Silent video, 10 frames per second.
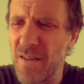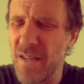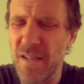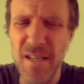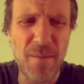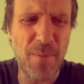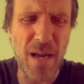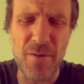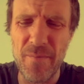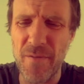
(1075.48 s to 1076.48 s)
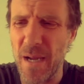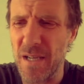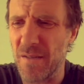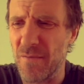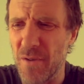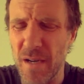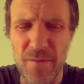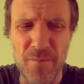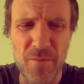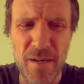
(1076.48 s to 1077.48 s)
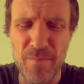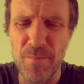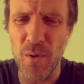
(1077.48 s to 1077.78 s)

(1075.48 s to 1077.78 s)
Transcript: can get better information really from reading